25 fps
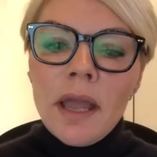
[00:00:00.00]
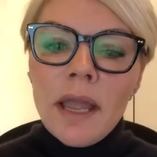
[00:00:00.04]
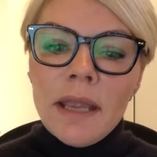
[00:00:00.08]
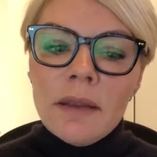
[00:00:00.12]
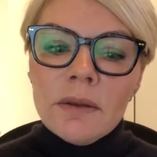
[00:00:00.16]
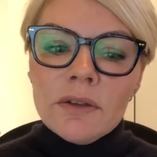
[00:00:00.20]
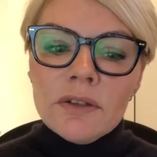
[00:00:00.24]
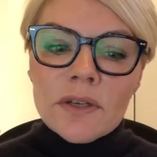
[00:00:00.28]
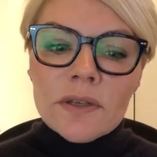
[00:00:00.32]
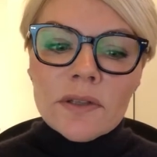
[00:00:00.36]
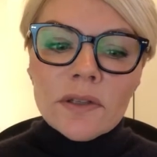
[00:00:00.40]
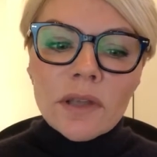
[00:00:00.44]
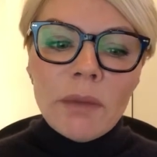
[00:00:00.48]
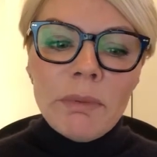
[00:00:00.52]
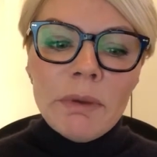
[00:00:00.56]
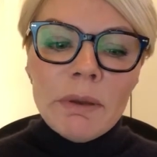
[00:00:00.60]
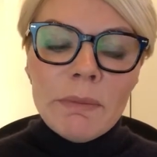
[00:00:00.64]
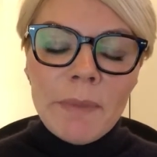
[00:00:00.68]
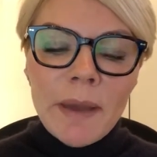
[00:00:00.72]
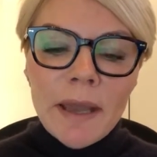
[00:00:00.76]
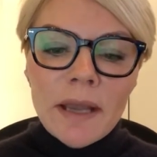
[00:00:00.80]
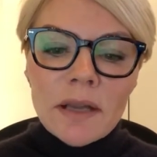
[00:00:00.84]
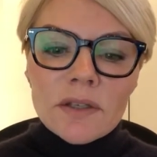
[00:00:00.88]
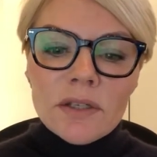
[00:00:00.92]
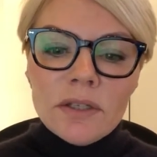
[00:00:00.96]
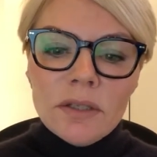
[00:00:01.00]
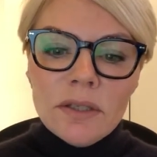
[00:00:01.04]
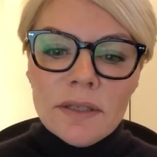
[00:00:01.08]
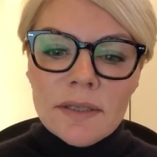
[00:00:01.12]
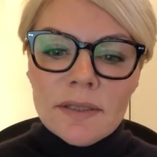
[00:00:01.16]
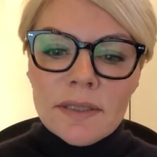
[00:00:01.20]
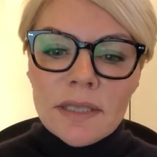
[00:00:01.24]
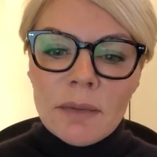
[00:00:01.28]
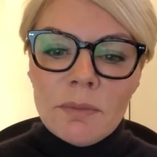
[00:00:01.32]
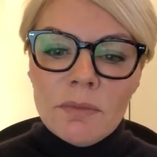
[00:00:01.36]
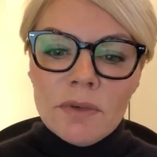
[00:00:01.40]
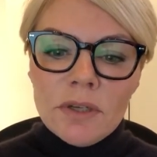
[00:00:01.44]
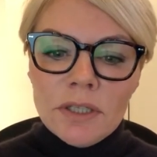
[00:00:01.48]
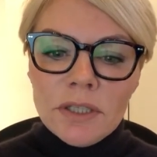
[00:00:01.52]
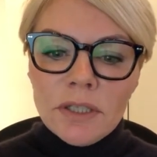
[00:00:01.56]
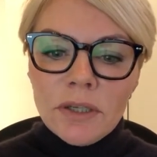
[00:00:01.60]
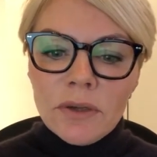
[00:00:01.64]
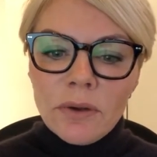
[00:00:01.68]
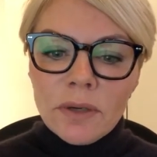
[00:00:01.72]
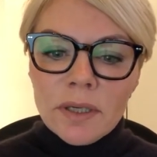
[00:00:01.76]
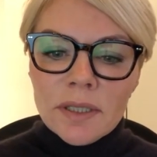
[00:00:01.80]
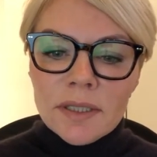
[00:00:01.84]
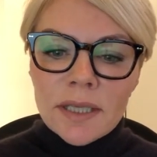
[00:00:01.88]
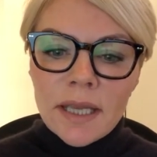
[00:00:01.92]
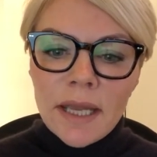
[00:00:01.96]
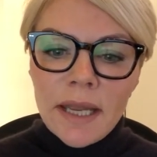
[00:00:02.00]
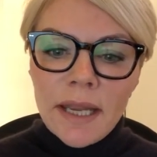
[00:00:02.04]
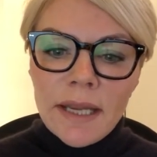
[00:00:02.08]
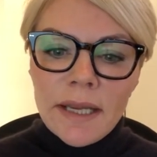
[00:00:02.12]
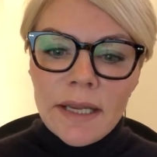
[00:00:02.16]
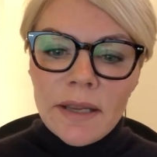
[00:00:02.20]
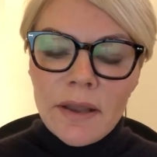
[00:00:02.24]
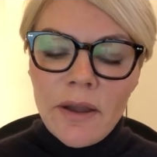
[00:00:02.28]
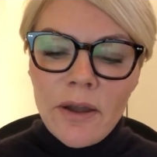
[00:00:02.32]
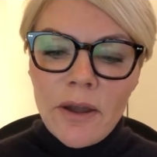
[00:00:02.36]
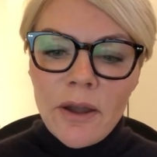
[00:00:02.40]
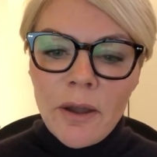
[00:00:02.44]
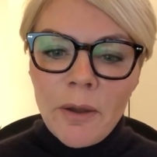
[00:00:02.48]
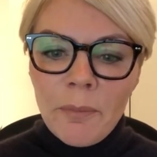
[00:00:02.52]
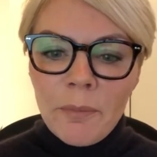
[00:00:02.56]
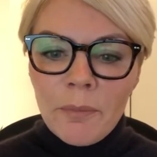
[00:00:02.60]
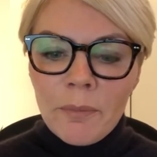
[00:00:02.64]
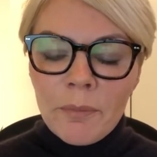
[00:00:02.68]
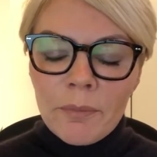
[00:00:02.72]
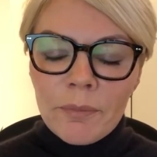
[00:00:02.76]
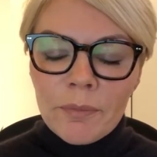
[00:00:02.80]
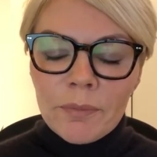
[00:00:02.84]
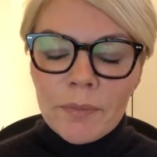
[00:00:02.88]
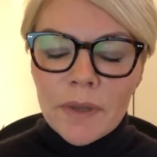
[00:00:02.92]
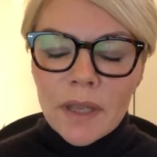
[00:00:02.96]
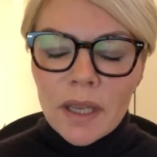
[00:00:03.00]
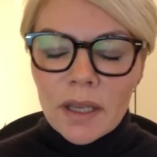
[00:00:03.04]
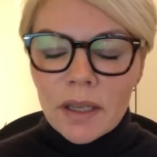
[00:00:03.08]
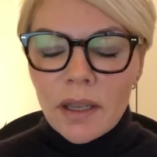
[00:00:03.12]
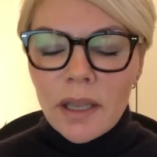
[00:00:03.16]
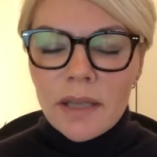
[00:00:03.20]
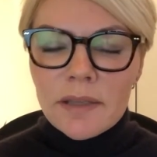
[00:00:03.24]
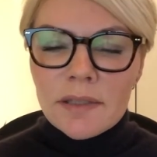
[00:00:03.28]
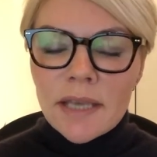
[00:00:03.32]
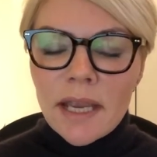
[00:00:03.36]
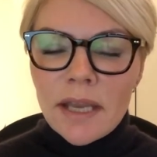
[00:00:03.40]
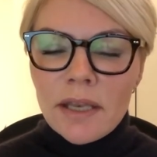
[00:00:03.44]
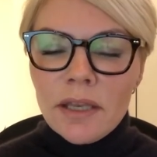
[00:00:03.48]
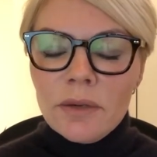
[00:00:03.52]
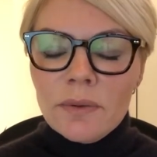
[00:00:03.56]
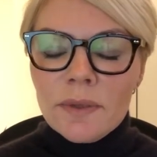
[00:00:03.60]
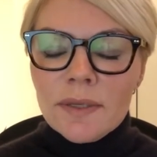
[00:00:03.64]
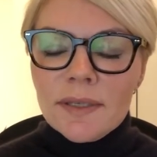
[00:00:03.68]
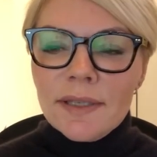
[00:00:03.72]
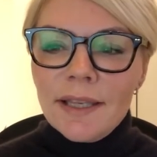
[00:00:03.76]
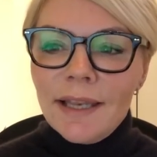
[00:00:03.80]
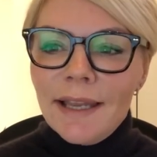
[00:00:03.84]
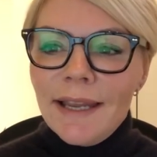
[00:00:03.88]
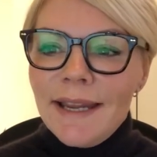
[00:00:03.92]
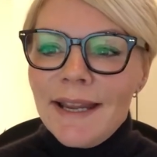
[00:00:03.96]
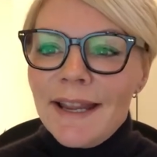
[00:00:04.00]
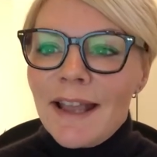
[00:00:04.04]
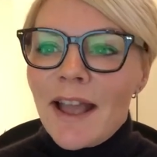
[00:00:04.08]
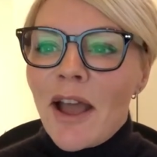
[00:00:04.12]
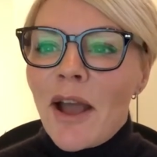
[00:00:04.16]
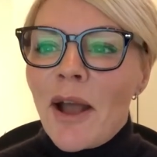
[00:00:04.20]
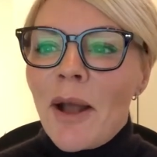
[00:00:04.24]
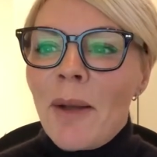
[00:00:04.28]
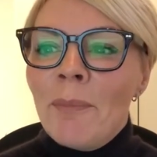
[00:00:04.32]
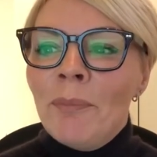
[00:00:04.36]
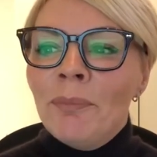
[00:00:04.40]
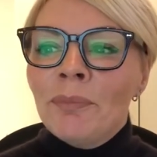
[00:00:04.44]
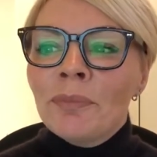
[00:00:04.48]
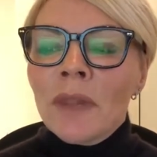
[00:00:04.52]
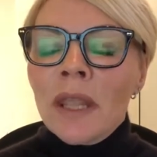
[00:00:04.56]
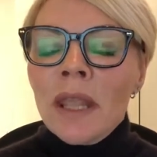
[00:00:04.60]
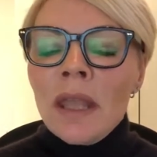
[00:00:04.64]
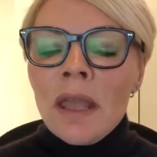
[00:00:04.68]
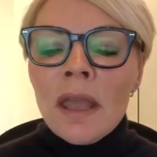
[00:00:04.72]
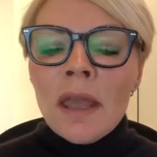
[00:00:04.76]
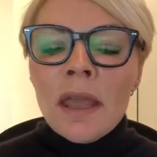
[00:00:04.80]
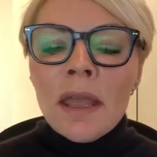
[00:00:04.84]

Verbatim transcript: just coming back to the stamp duty holiday um, tenuously, um,